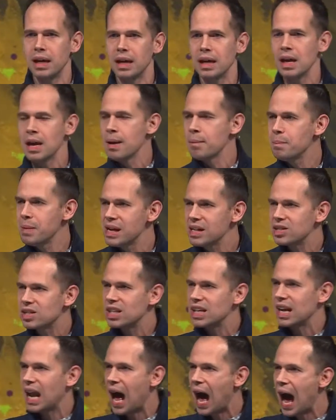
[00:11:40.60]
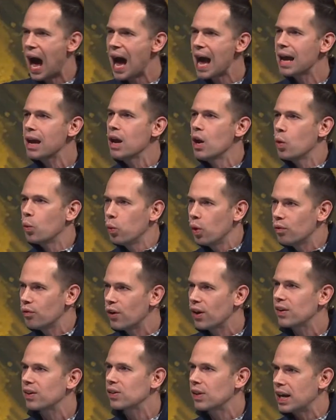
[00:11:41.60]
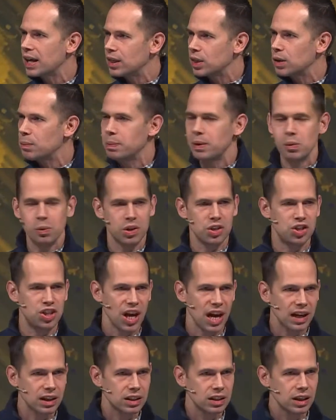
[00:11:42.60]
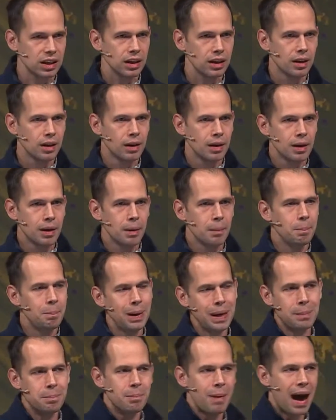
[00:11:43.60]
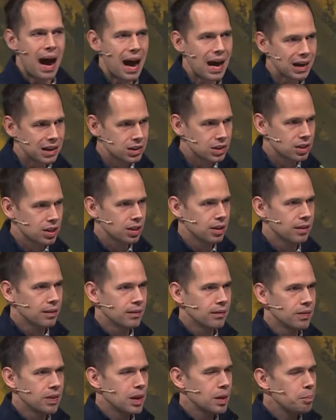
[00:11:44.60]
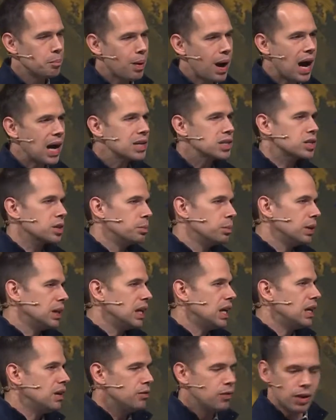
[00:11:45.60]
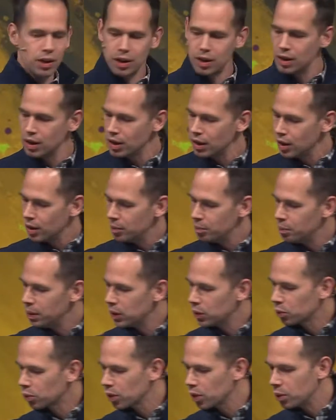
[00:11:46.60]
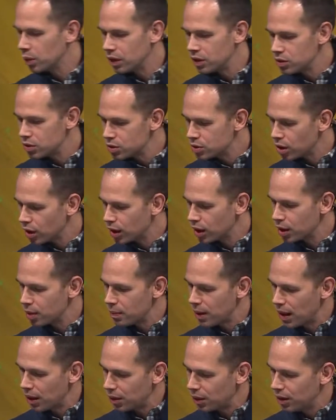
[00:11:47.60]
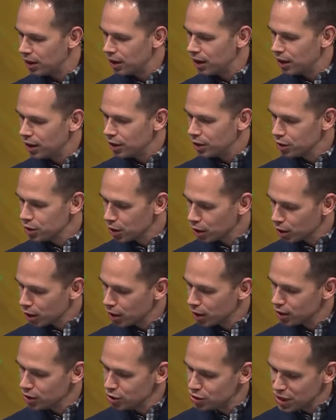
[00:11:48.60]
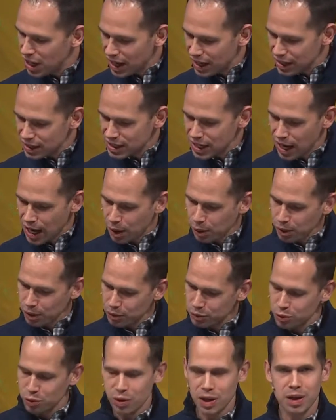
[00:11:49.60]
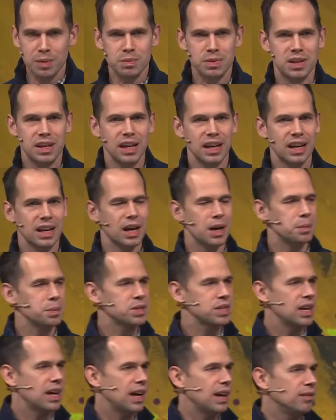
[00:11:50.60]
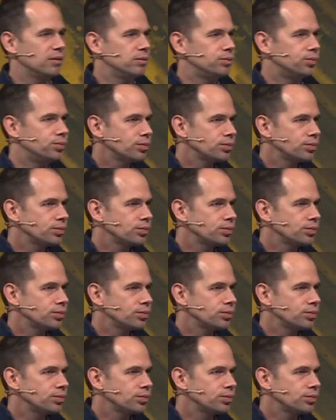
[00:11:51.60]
me means that I will very likely be rejected, be mocked, possibly even be ruined. You talk about your Jenga tower of dreams getting upset.